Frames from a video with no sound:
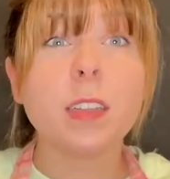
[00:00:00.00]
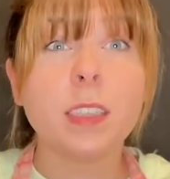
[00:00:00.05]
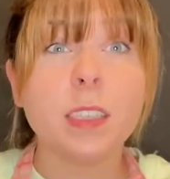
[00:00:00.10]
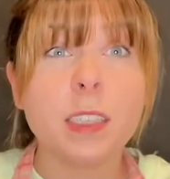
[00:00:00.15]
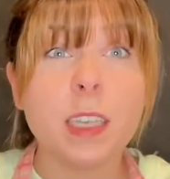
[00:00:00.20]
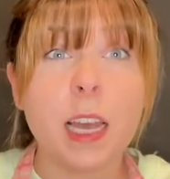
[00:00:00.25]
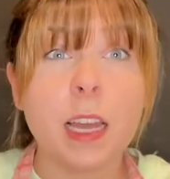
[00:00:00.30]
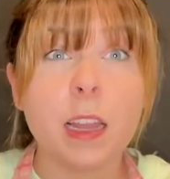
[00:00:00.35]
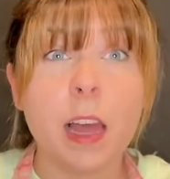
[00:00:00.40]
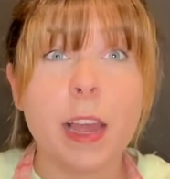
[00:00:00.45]
to
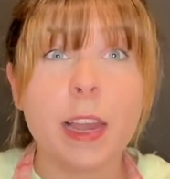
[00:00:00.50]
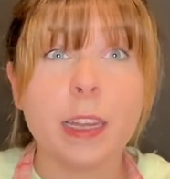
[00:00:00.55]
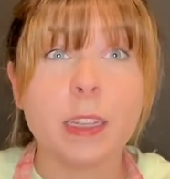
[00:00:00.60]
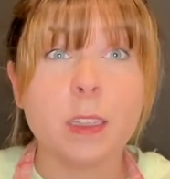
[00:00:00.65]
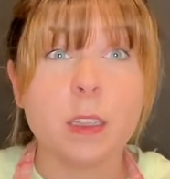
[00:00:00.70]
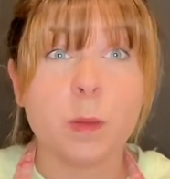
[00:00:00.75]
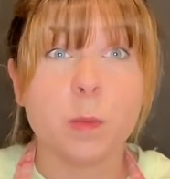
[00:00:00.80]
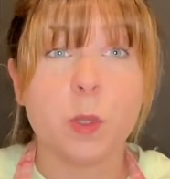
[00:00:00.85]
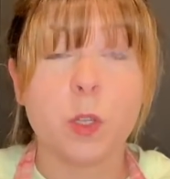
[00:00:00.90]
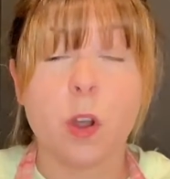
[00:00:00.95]
say like
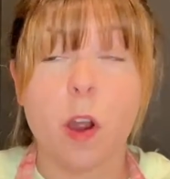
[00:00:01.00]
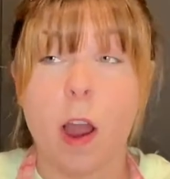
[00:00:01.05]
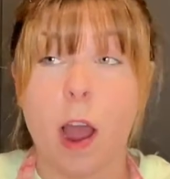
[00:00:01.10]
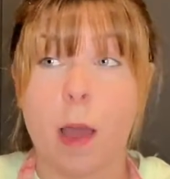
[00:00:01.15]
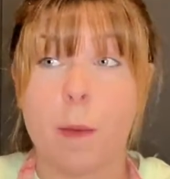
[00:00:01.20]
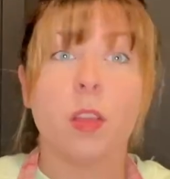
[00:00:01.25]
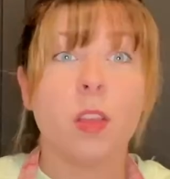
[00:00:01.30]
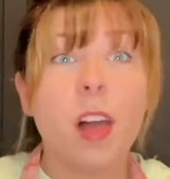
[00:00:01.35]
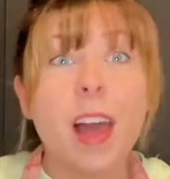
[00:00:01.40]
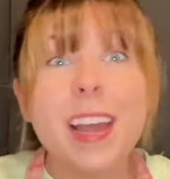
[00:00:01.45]
and
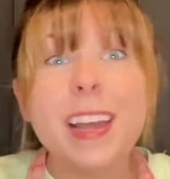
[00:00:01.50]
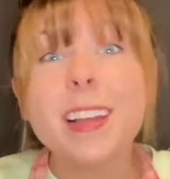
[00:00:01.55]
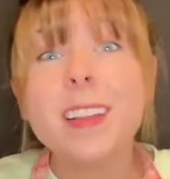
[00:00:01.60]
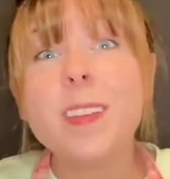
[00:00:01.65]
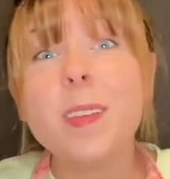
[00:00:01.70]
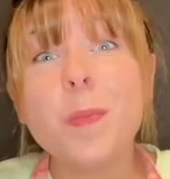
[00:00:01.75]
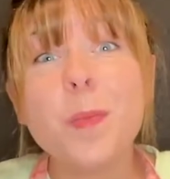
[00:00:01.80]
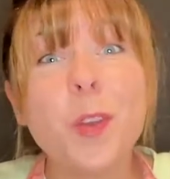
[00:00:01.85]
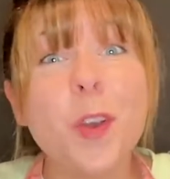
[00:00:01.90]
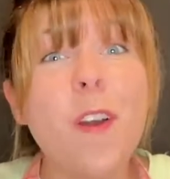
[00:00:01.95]
subscribe. Like and
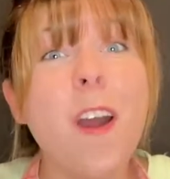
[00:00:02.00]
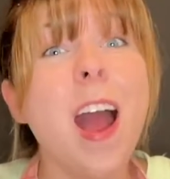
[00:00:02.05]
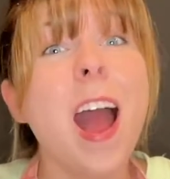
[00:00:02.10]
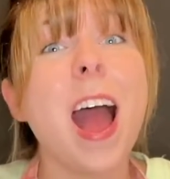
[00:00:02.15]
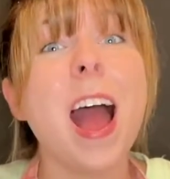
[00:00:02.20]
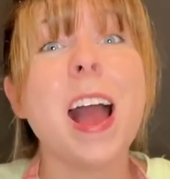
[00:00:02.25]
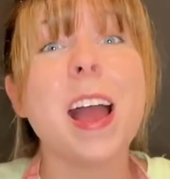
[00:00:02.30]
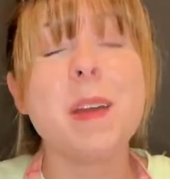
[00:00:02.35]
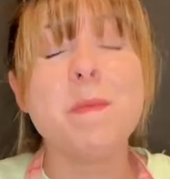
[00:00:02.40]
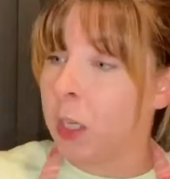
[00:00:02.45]

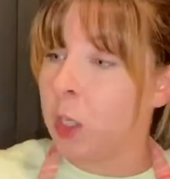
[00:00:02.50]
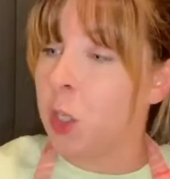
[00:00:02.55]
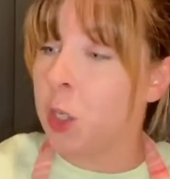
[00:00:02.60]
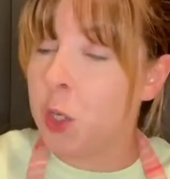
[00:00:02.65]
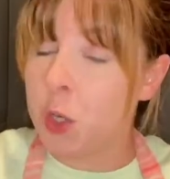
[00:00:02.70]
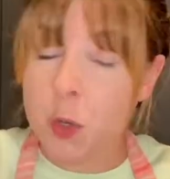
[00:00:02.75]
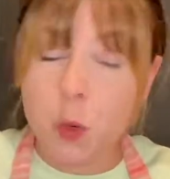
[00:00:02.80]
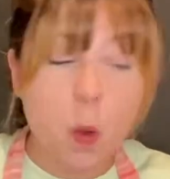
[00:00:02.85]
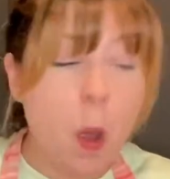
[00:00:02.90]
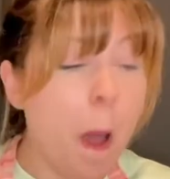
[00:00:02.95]
subscribe!
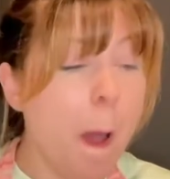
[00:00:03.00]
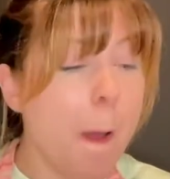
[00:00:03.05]
To